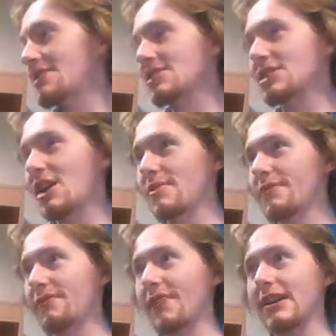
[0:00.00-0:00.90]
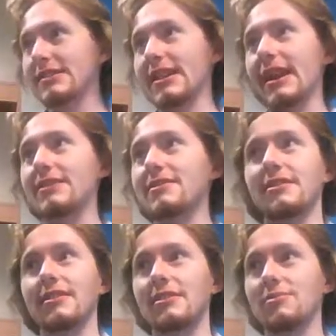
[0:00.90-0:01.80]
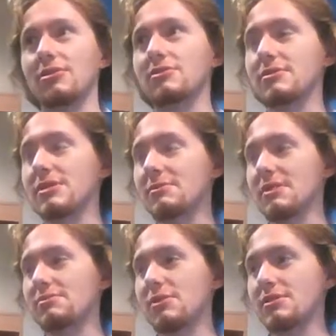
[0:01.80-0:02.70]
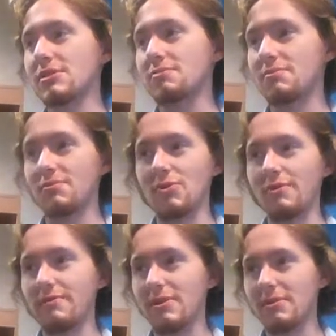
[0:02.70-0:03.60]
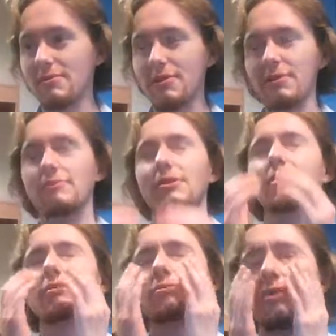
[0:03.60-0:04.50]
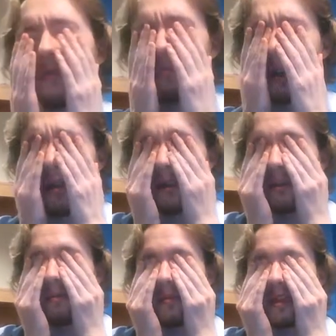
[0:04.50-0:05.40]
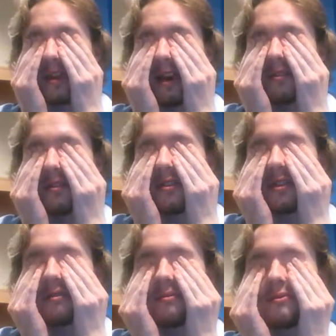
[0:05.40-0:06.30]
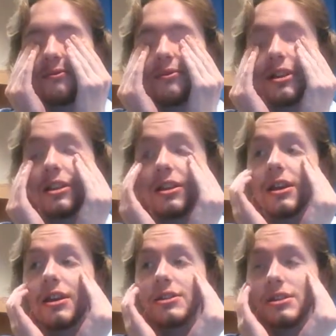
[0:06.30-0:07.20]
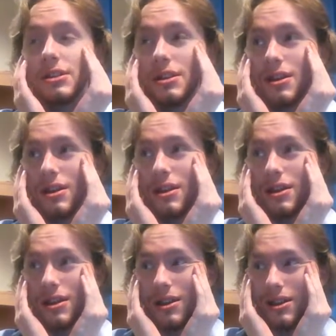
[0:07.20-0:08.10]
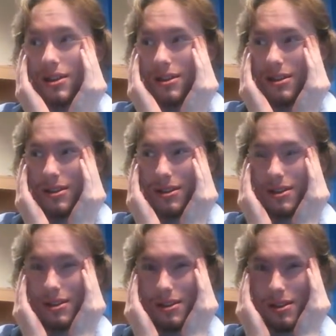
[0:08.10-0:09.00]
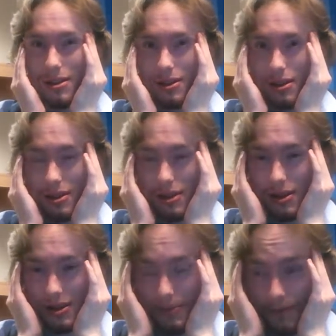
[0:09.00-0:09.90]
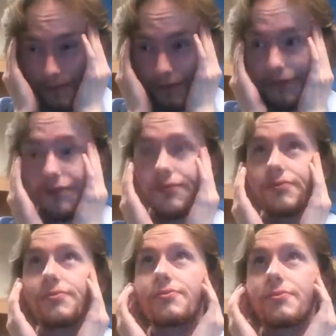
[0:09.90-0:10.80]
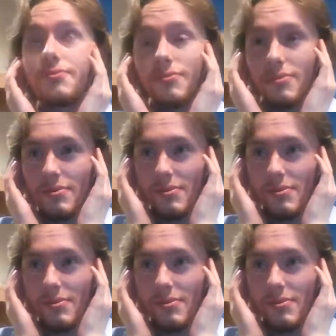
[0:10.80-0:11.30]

just can't be fucked to edit it to be honest, because sometimes Windows move, move, Windows Movie Maker is a cunt. Oh, yeah. really is. I don't even have that. Right, don't have any. let's get back to it. I'm